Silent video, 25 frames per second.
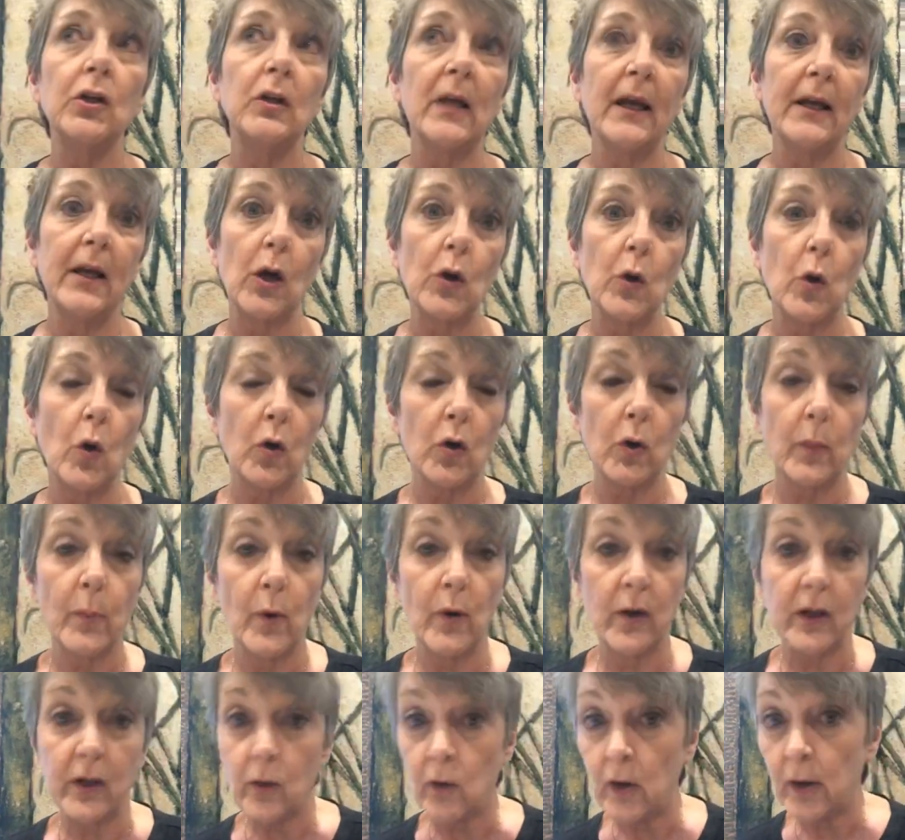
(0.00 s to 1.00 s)
like a
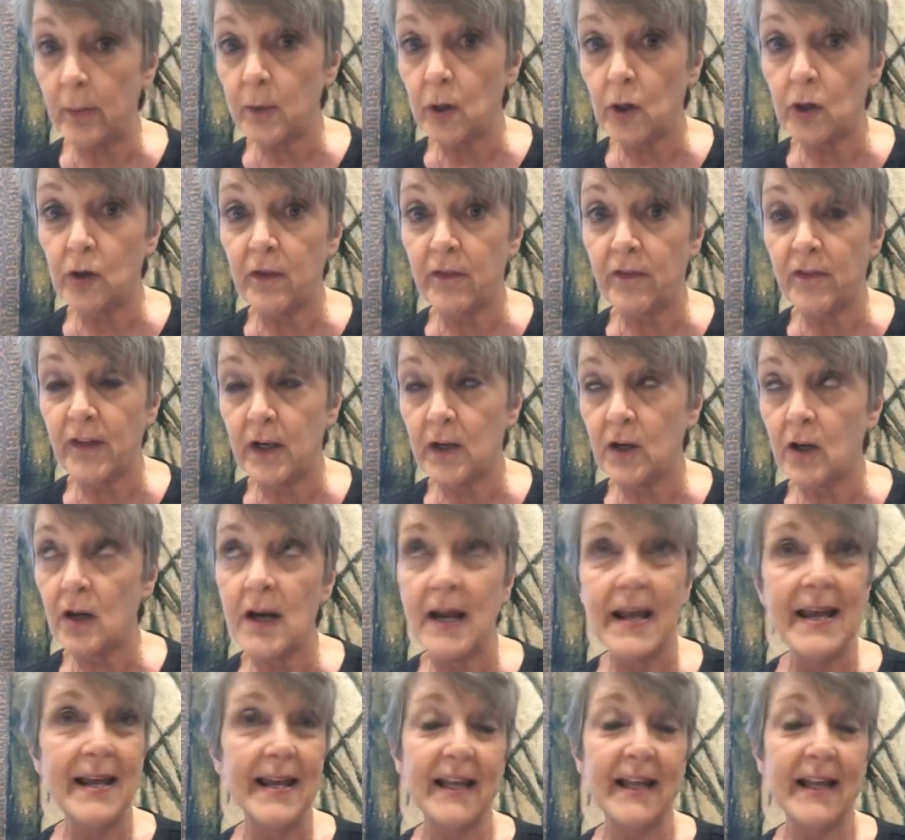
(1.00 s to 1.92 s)
court-appointed criminal defender.